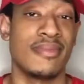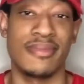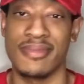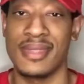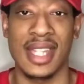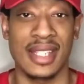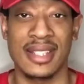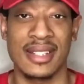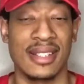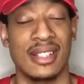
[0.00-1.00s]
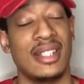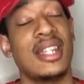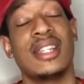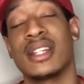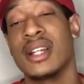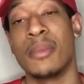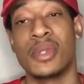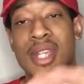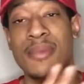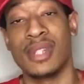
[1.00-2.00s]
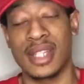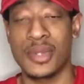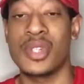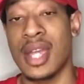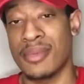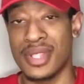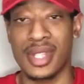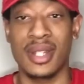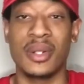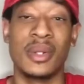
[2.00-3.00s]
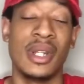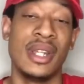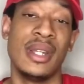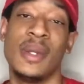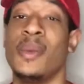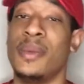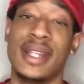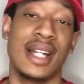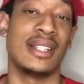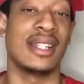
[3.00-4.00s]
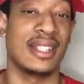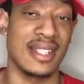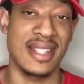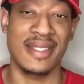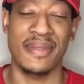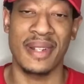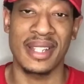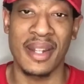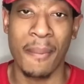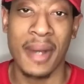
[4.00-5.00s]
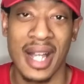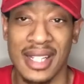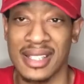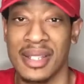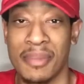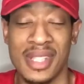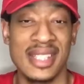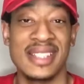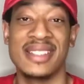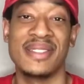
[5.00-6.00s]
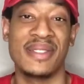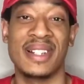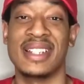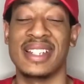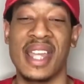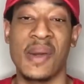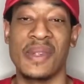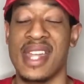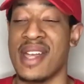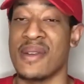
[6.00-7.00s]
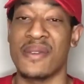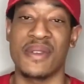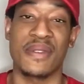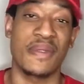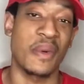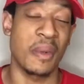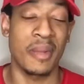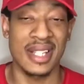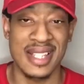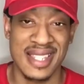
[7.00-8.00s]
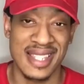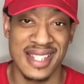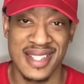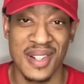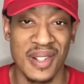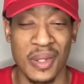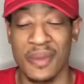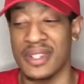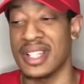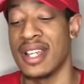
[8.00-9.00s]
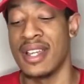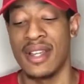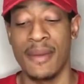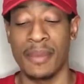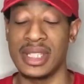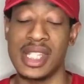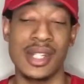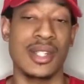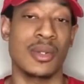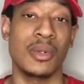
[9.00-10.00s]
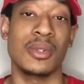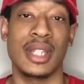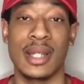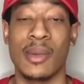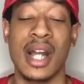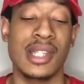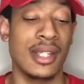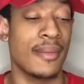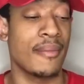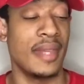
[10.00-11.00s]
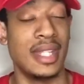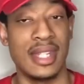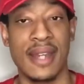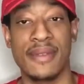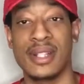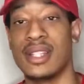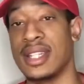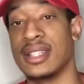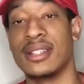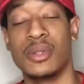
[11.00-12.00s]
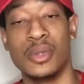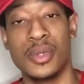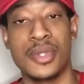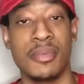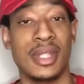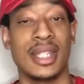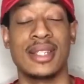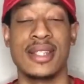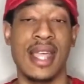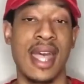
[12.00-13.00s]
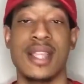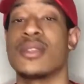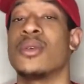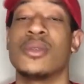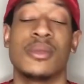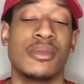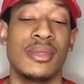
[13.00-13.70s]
like a couple chapters, like 2 chapters ago, we got like this fucking apocalyptic fucking countdown for 4 months and it's all over. But this shit is cool, like watching Endeavor, like who used to be like this asshole,